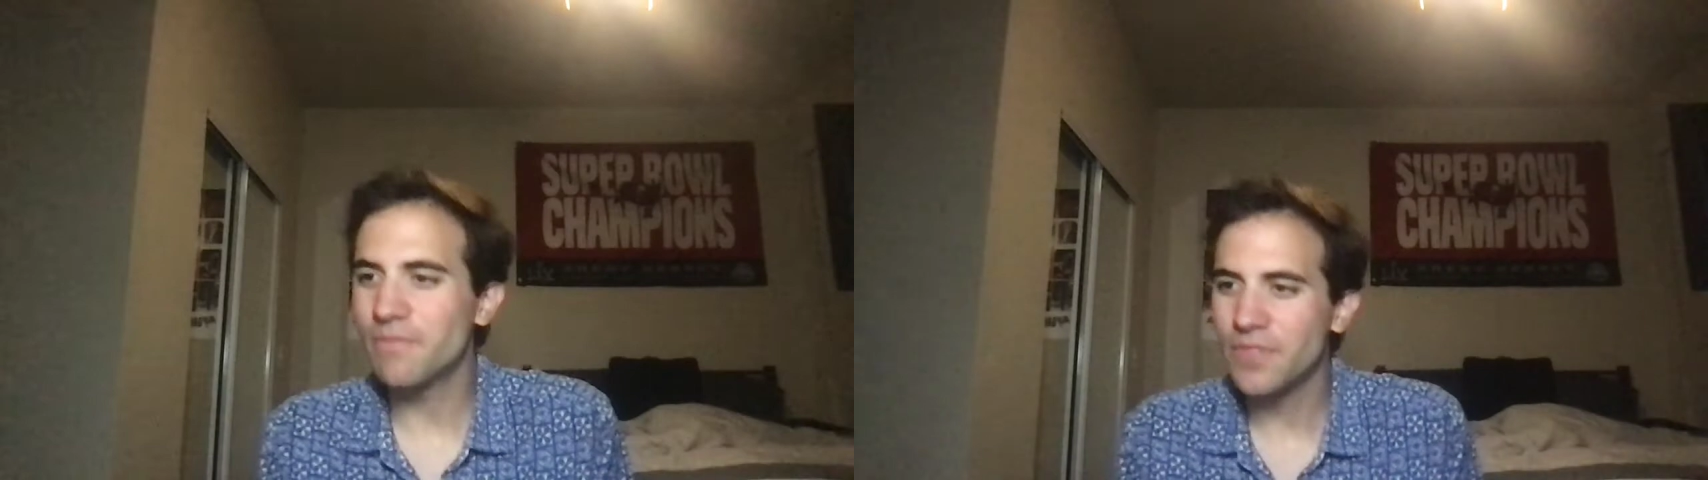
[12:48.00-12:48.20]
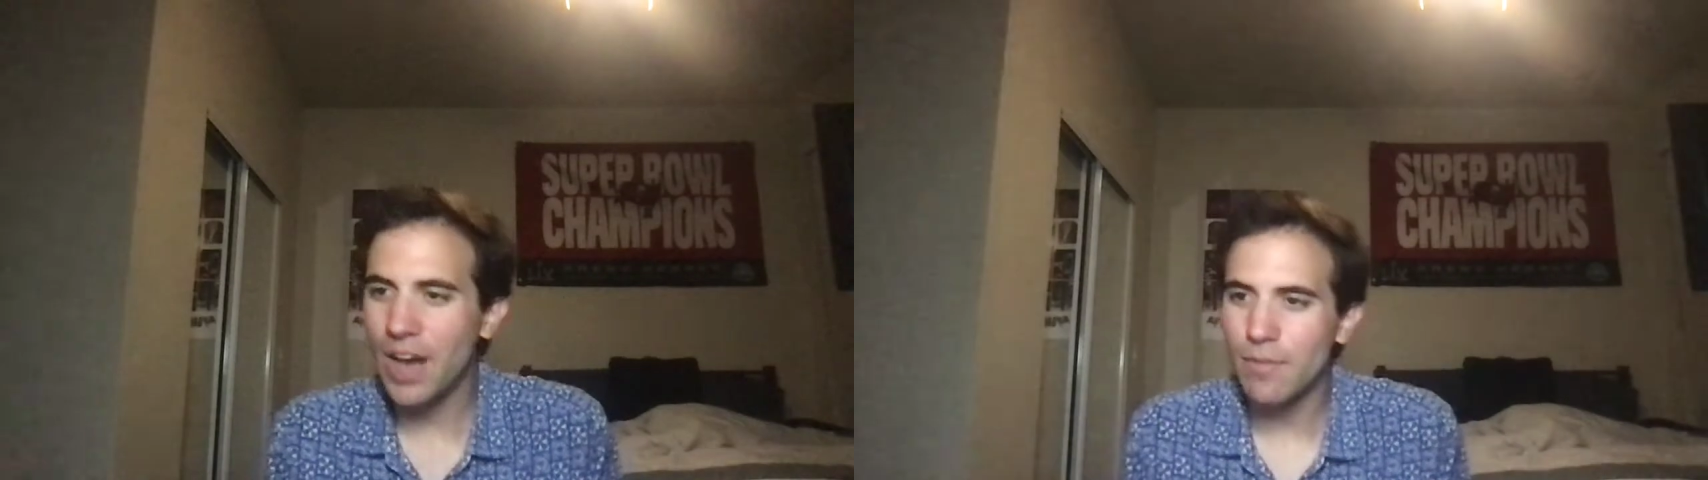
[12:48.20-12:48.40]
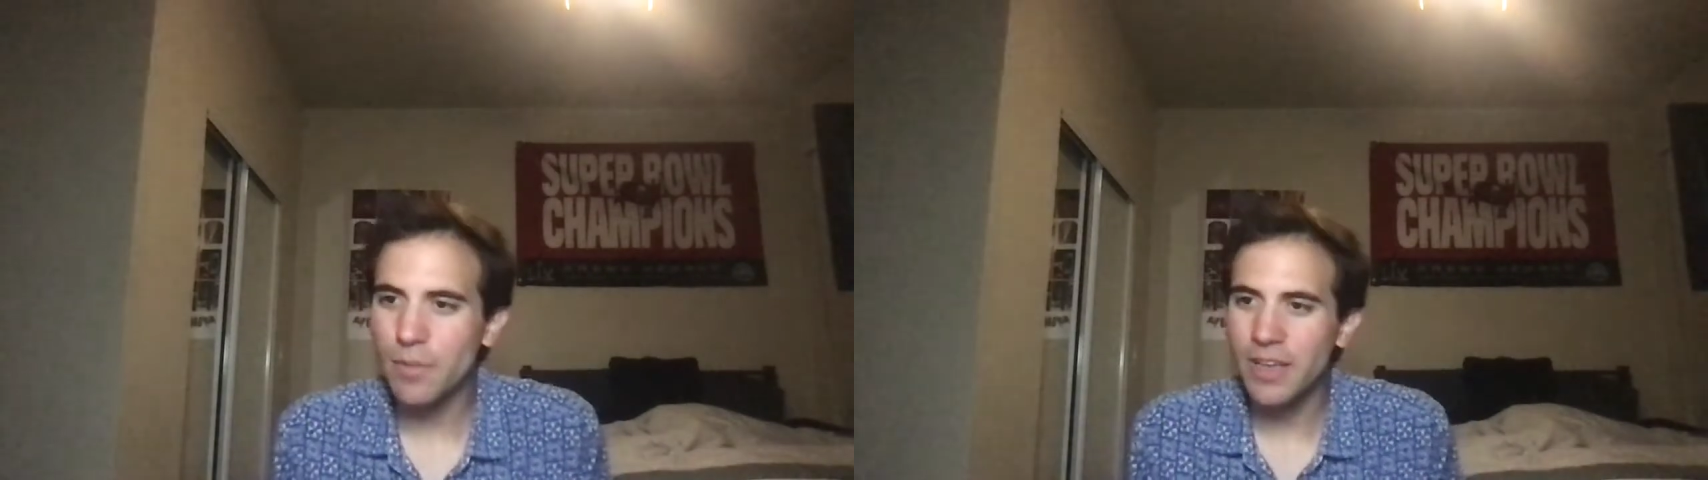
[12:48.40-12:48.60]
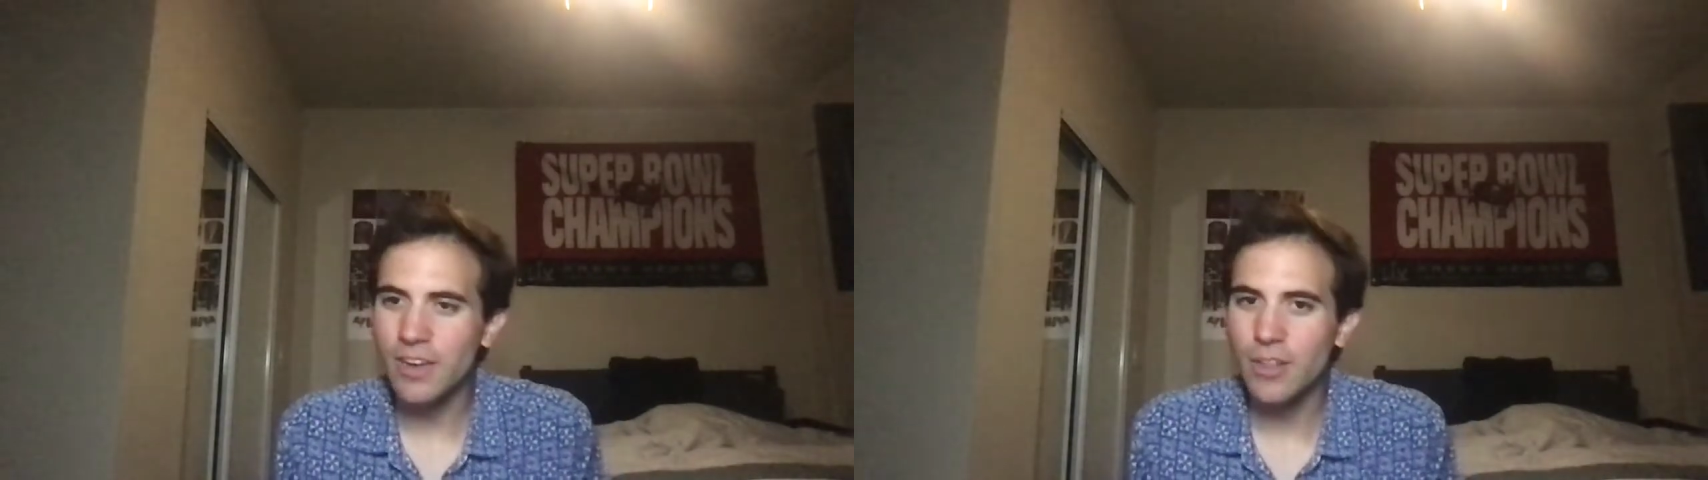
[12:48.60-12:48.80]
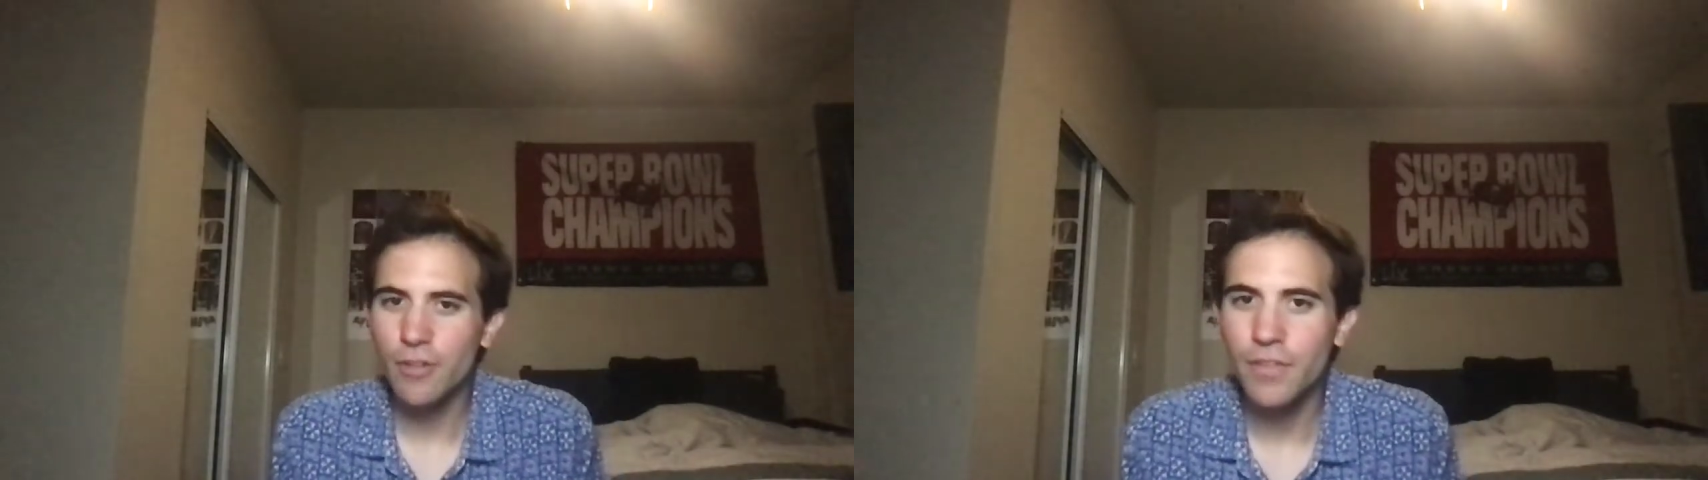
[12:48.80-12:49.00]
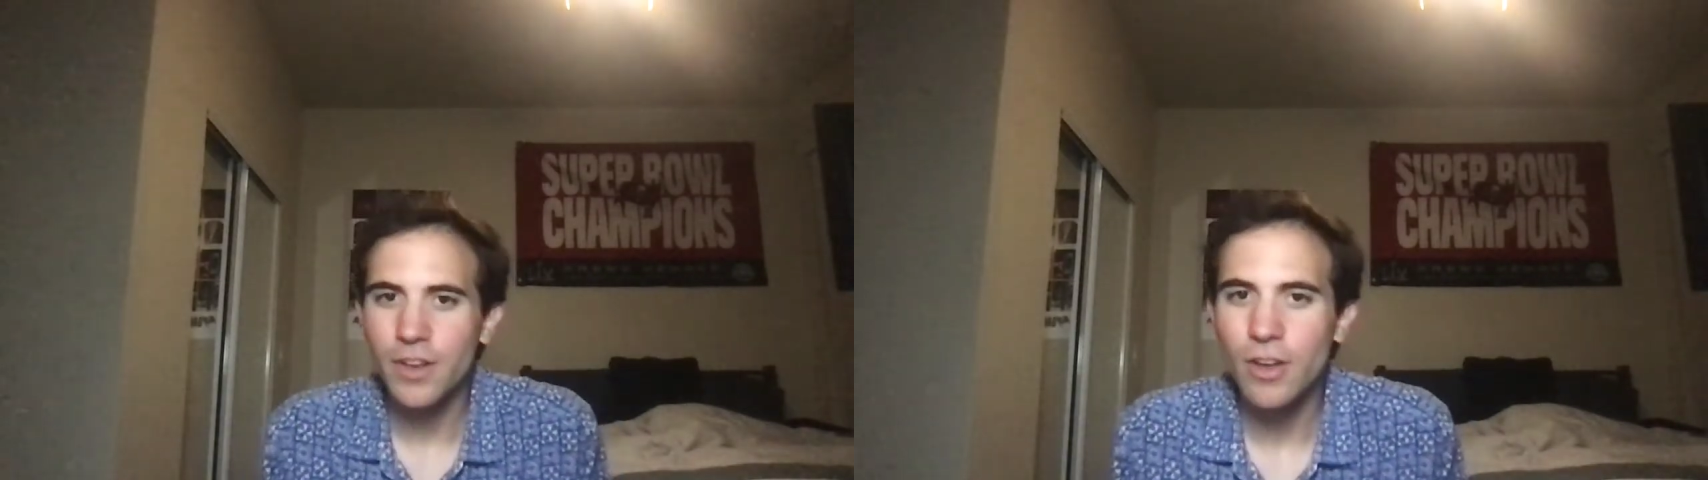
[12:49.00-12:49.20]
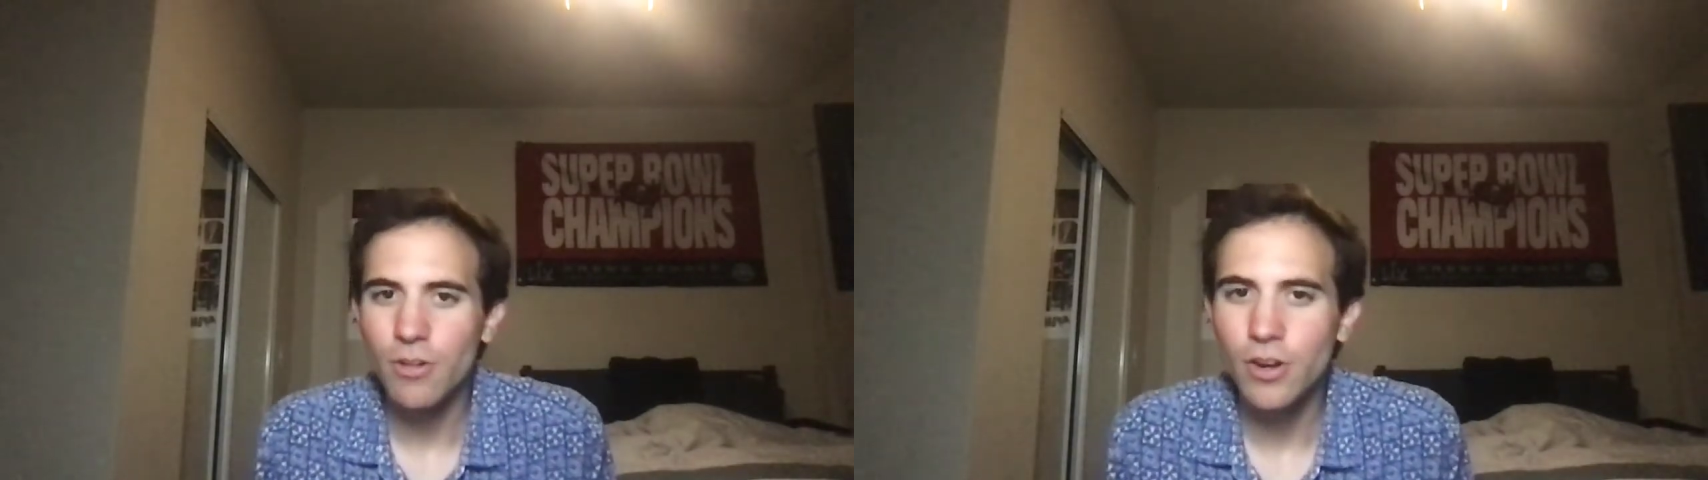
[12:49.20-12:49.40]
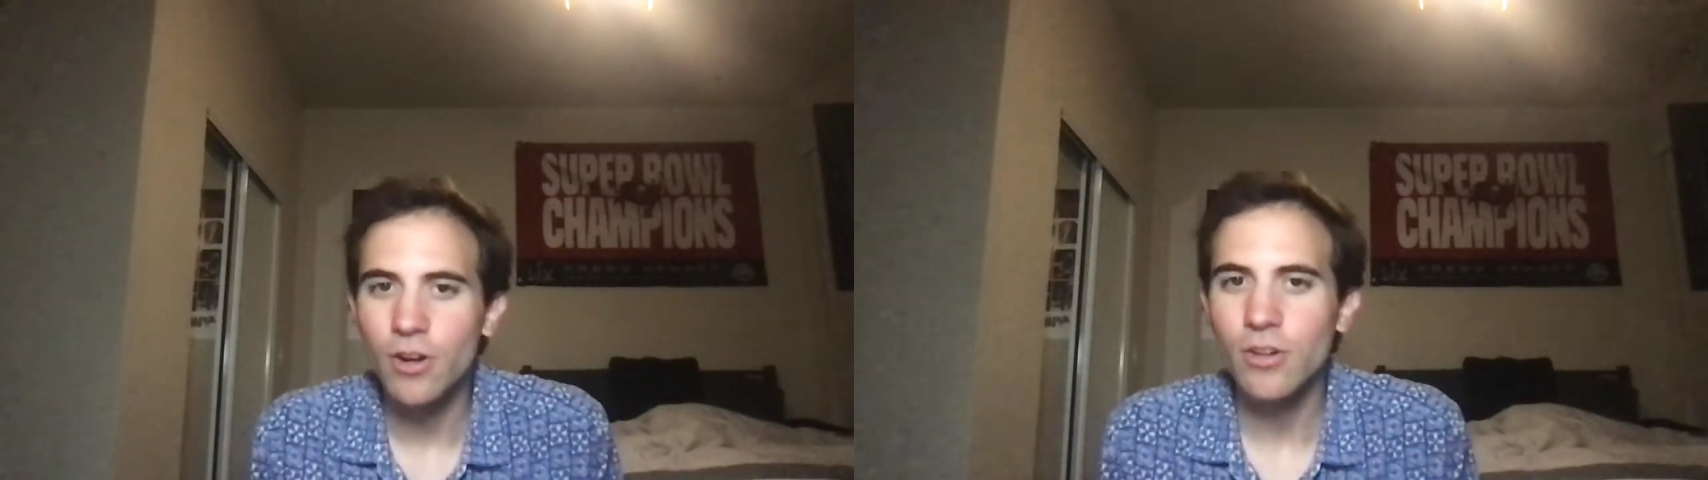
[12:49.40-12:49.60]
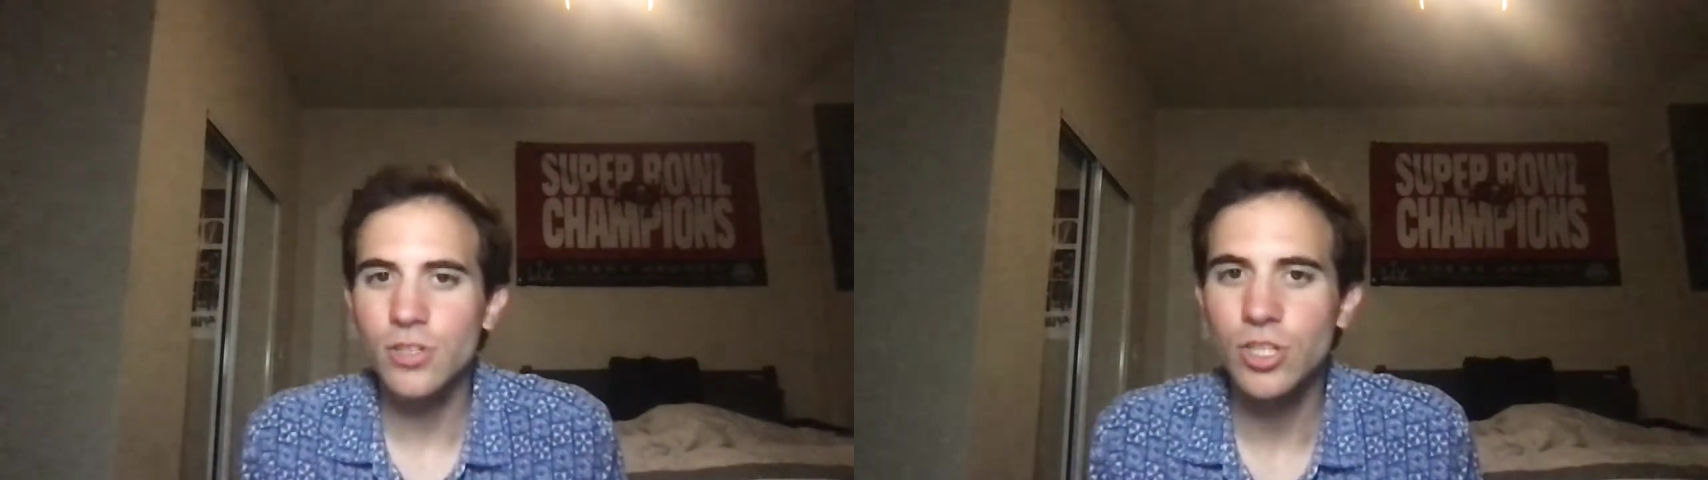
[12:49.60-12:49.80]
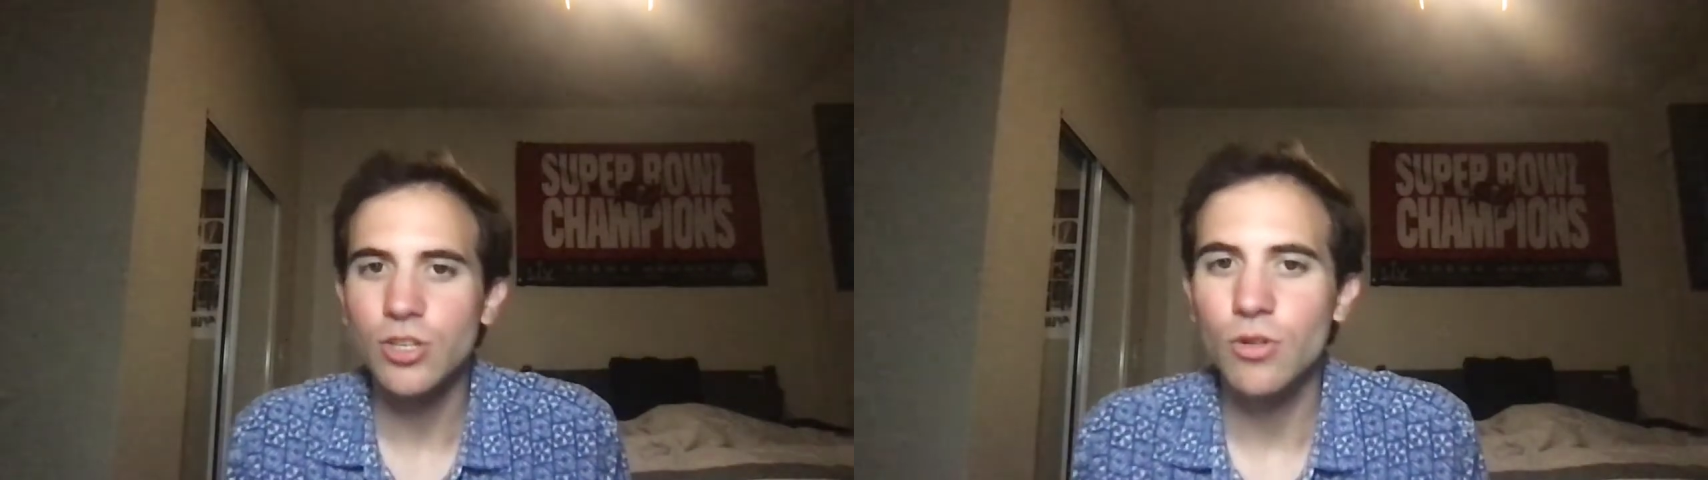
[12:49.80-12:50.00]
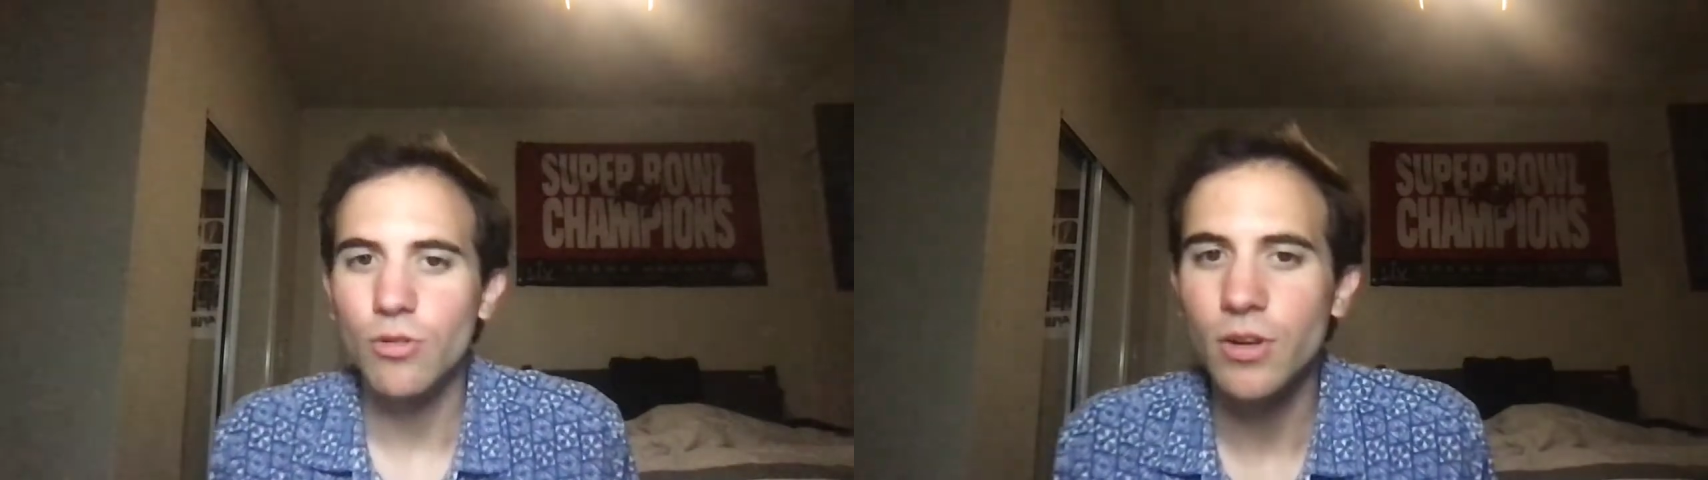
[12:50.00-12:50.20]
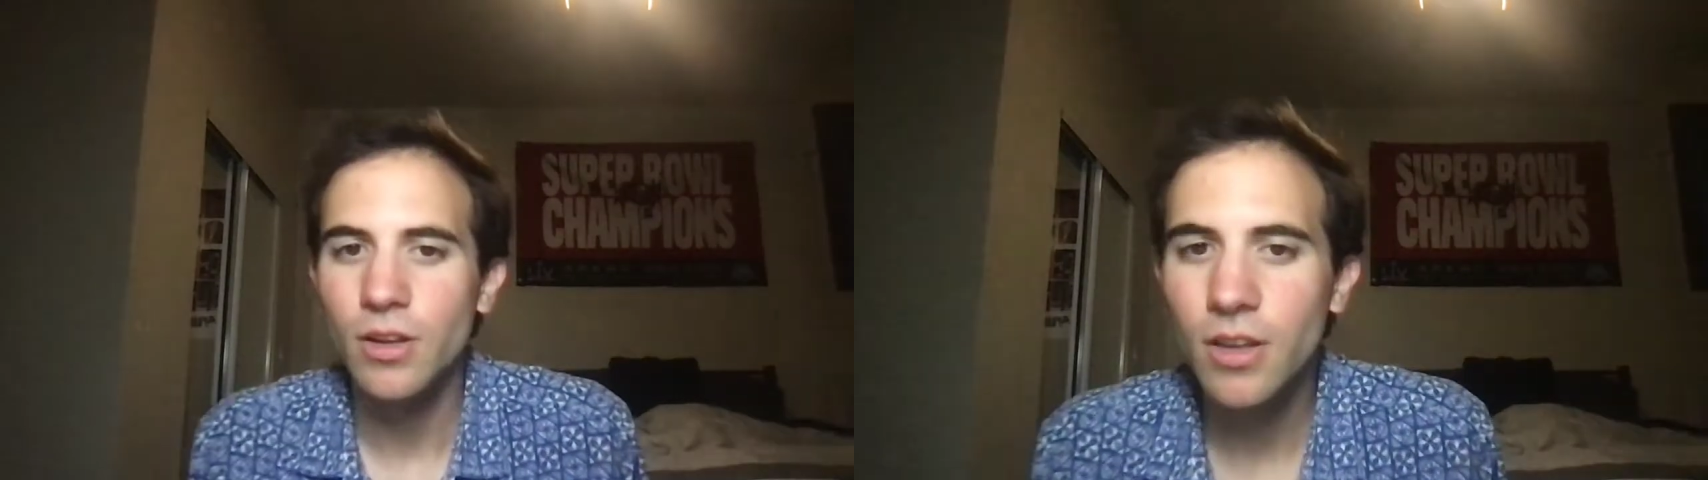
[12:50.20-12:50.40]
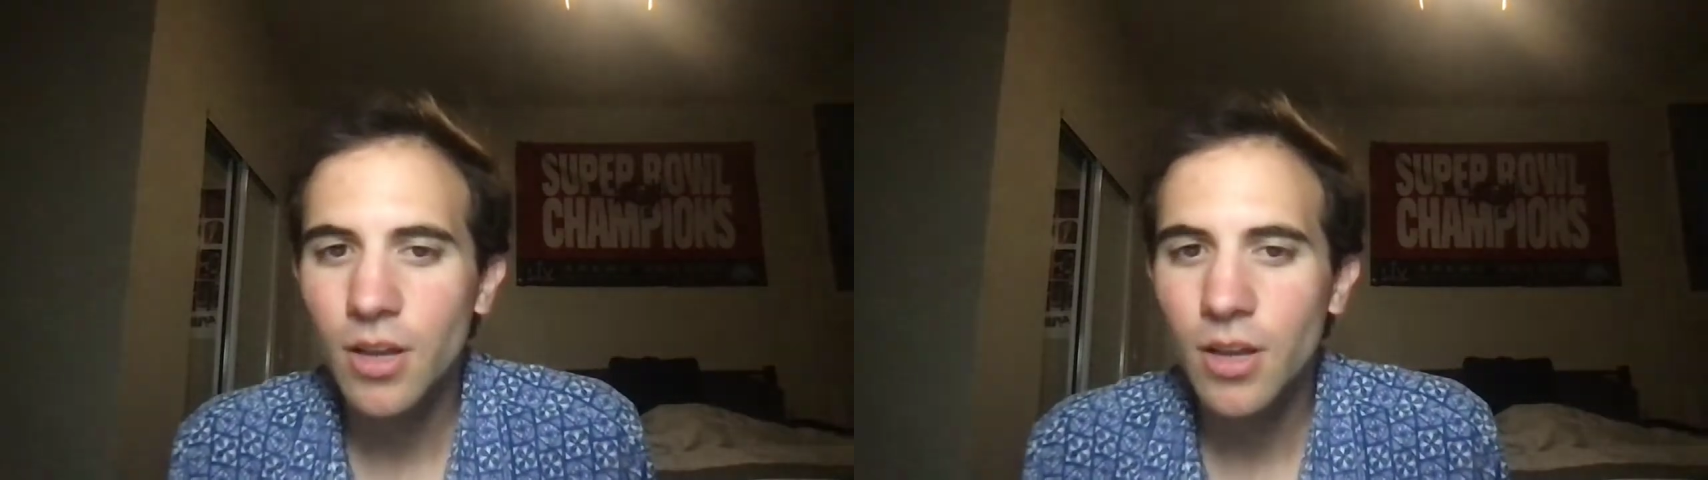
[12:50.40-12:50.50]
I'm going to make another video here soon.